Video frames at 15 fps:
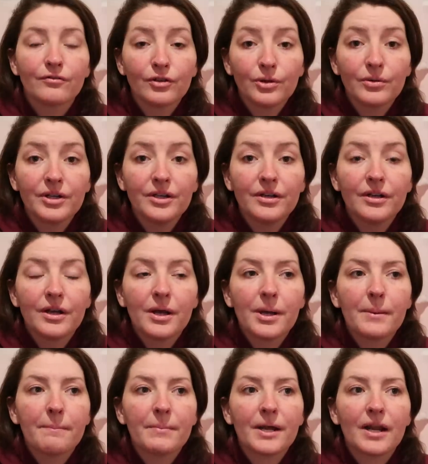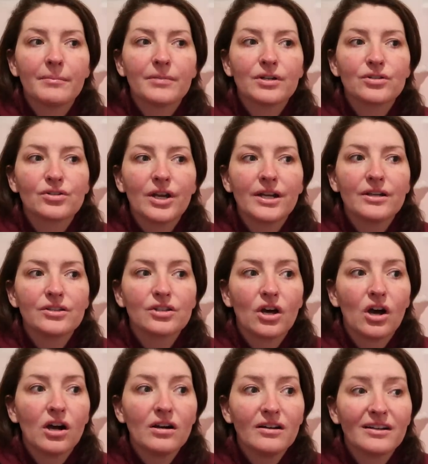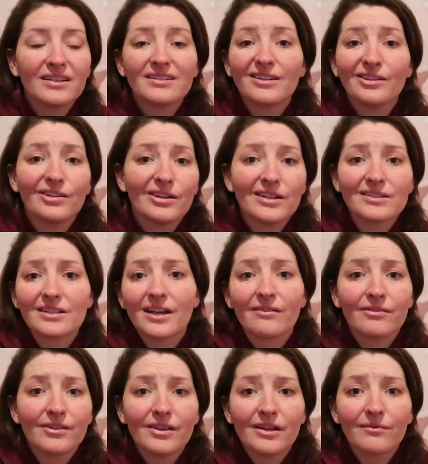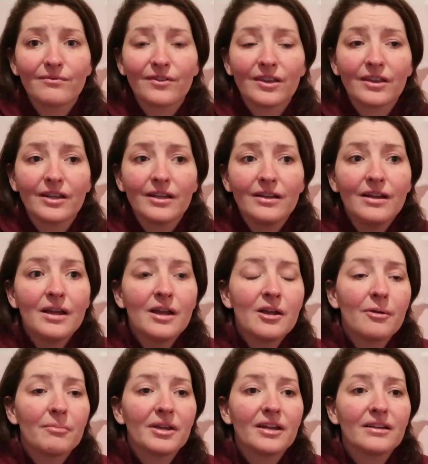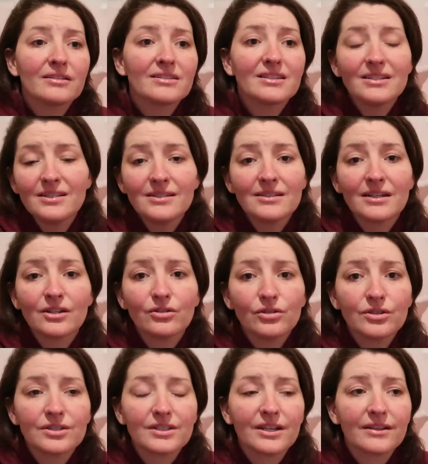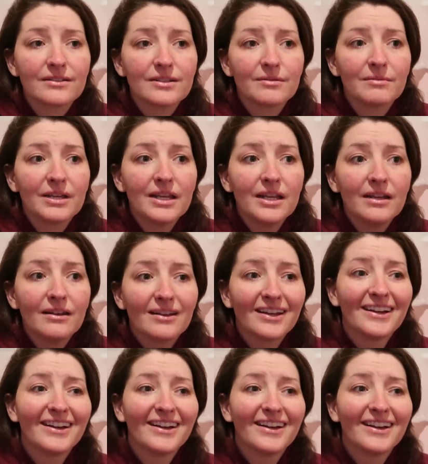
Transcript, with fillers: fluid, but I'm gonna try to talk and tell you guys everything I'm feeling because this is interesting to me.